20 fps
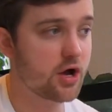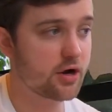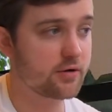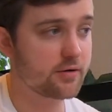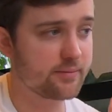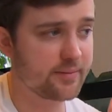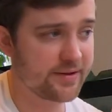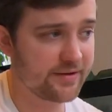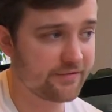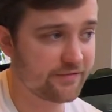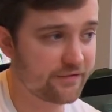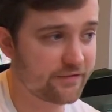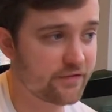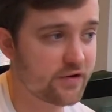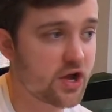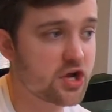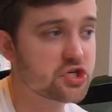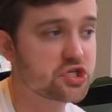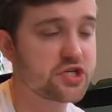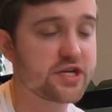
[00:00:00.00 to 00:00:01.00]
I'm going to be
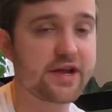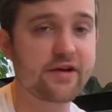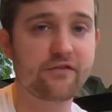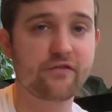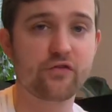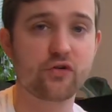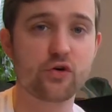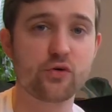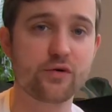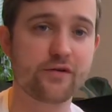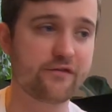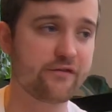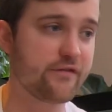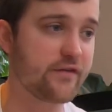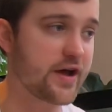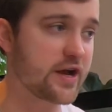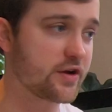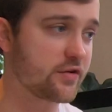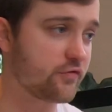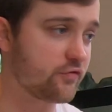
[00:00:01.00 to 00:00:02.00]
flushing it through with
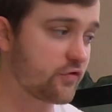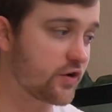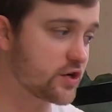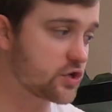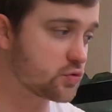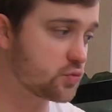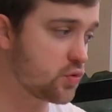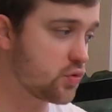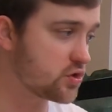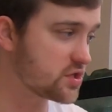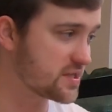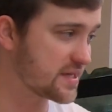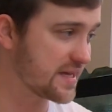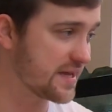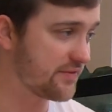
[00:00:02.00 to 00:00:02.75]
fresh water,